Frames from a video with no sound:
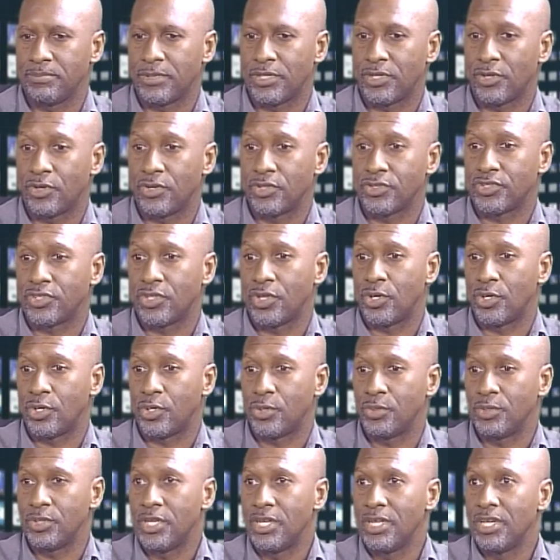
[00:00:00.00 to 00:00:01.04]
but
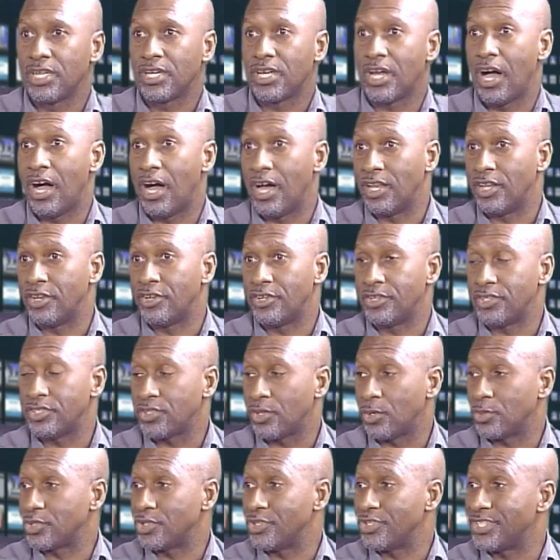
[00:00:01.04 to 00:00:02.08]
also color,
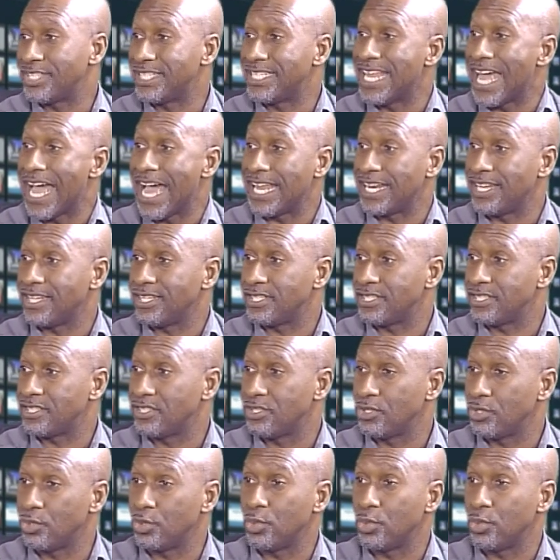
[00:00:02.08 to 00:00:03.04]
social status,